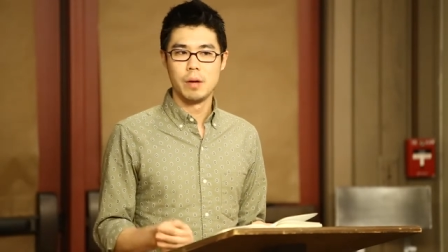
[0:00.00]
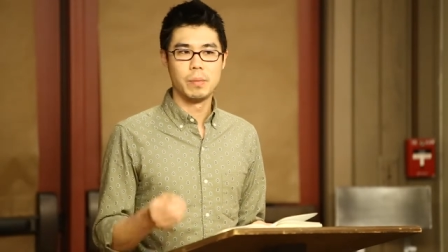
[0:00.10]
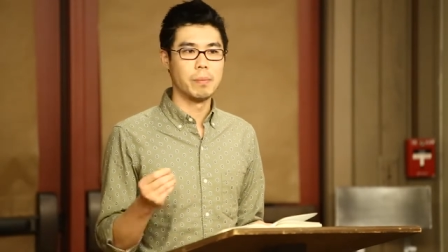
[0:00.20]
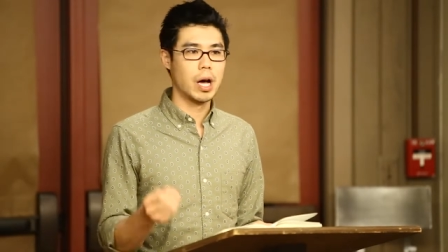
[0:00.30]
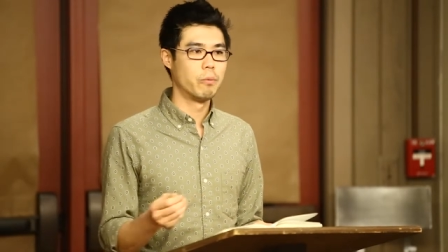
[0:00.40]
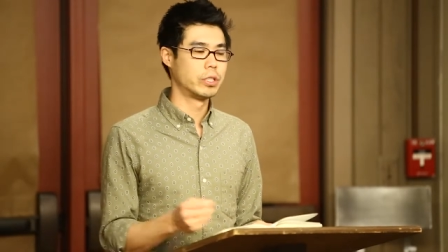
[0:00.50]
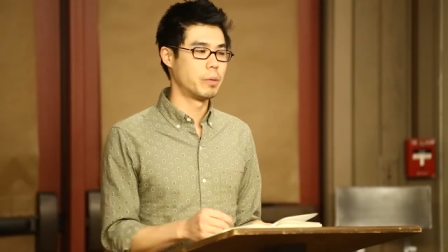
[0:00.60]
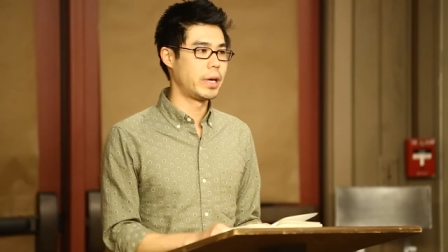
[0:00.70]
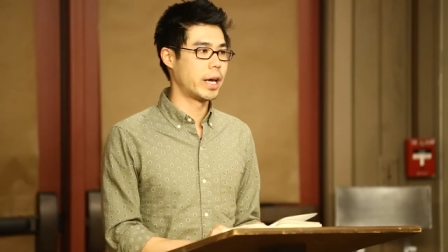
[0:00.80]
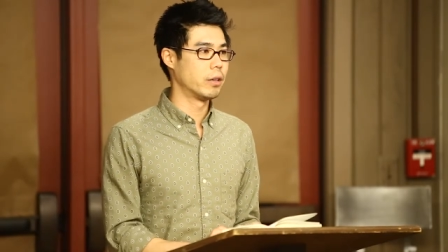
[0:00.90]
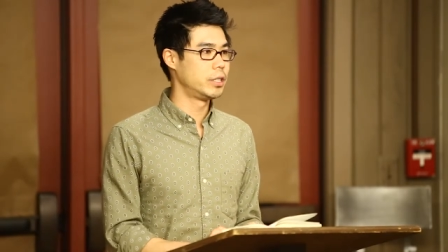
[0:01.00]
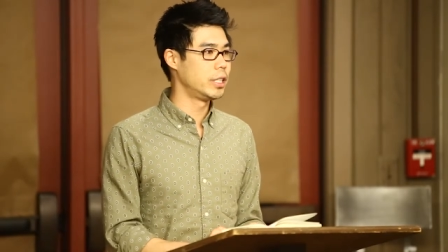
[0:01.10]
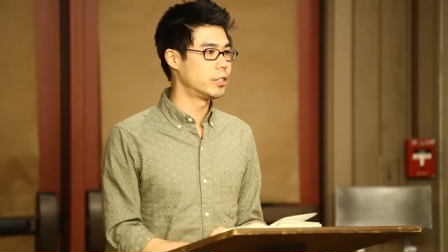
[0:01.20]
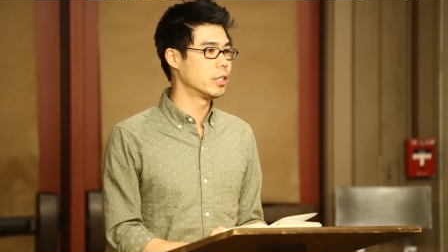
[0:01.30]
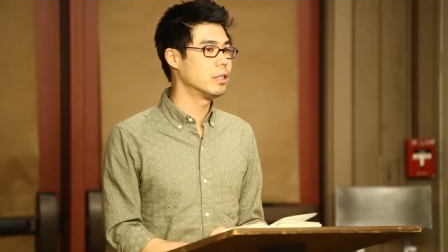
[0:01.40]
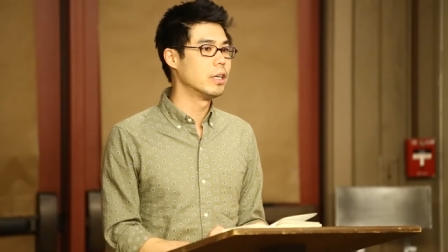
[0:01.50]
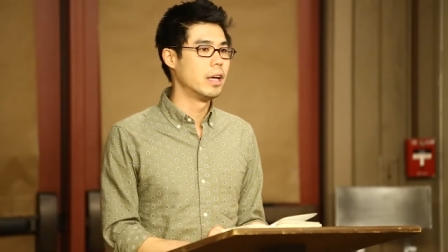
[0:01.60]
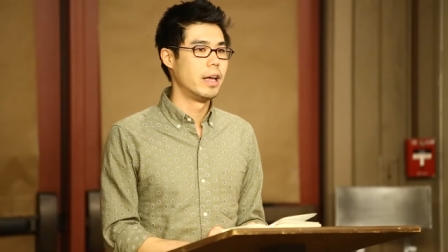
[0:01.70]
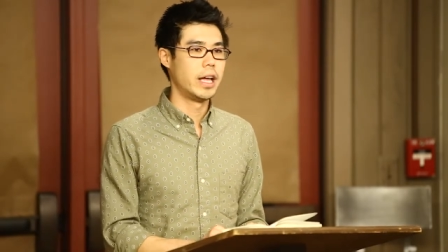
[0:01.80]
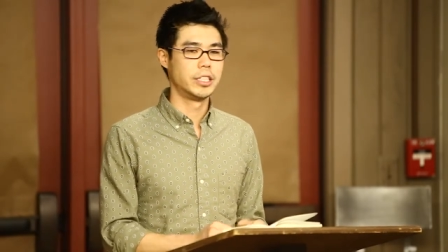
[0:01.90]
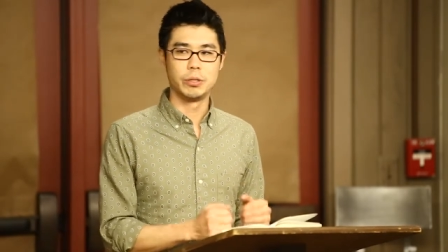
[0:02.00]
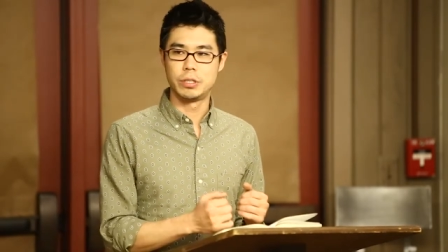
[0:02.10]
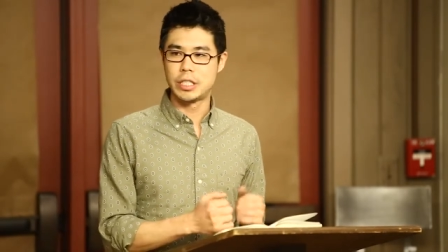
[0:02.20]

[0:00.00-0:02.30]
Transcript: My mom was a piano teacher, and she would